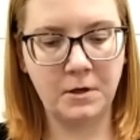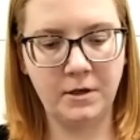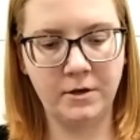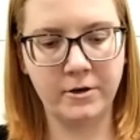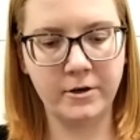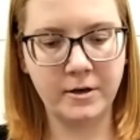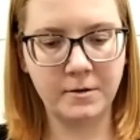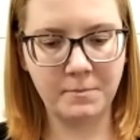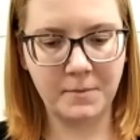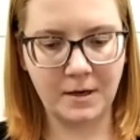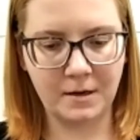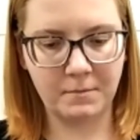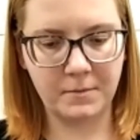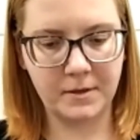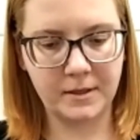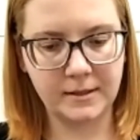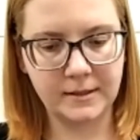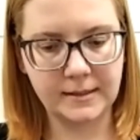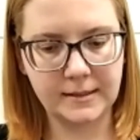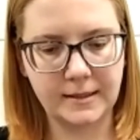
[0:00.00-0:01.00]
your
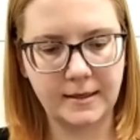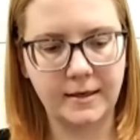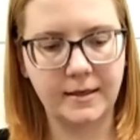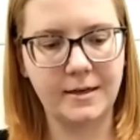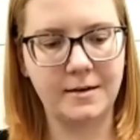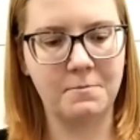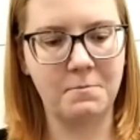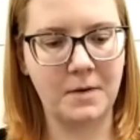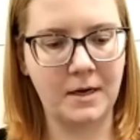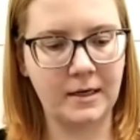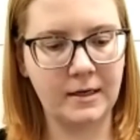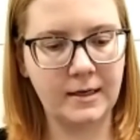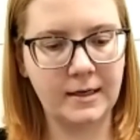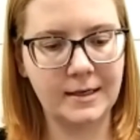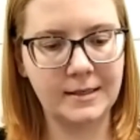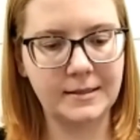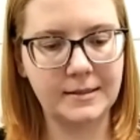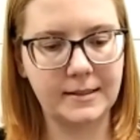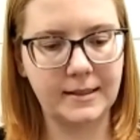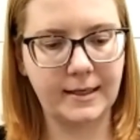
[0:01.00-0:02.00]
commandments and commanded
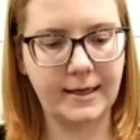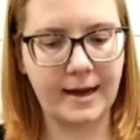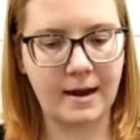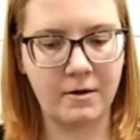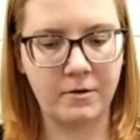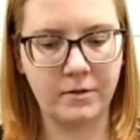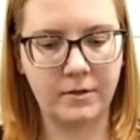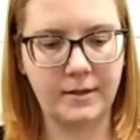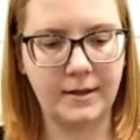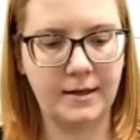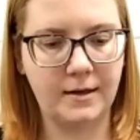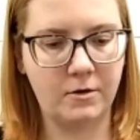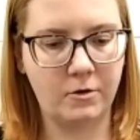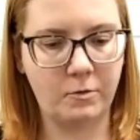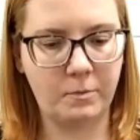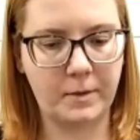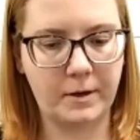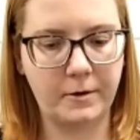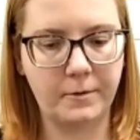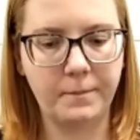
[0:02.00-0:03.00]
us to count the
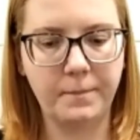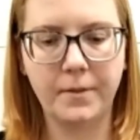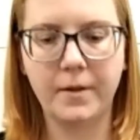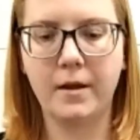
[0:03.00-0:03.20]
Omer.